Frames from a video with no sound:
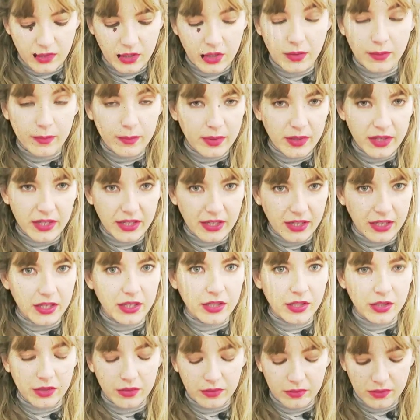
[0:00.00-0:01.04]
completely
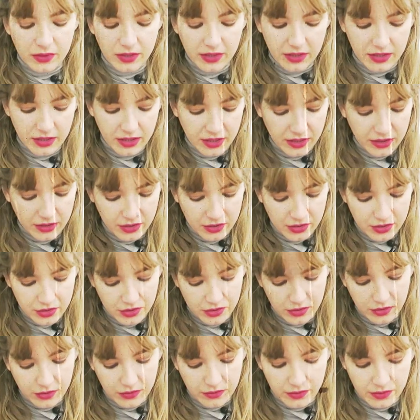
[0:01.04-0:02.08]
new, like in the
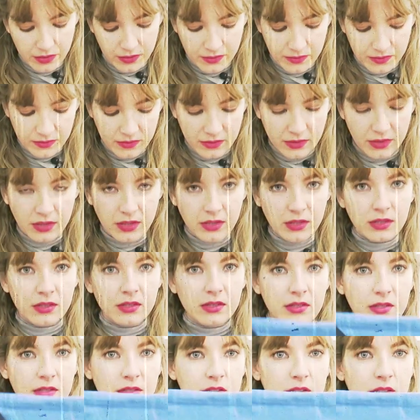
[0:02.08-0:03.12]
stockroom.
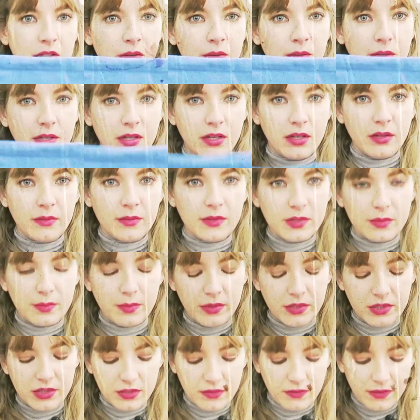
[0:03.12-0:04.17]
So it comes
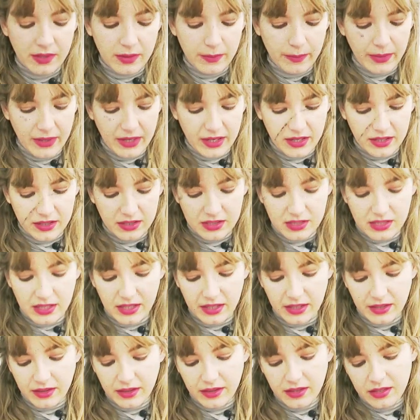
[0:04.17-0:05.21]
beautifully packaged
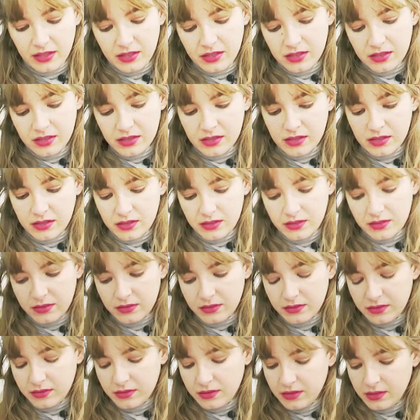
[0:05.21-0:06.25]
like this.
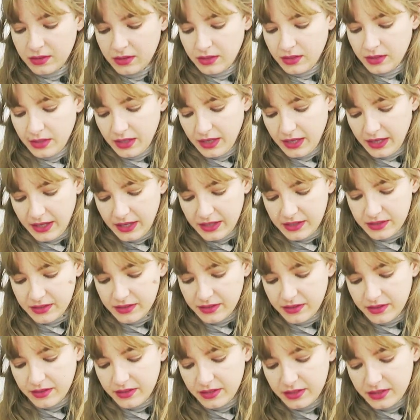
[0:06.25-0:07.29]
And
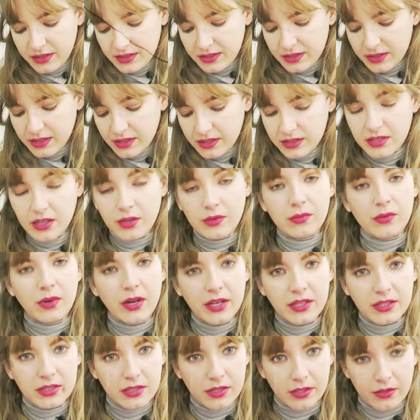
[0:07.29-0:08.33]
this is a
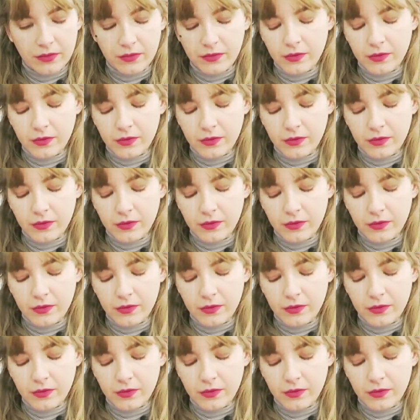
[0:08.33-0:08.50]
writing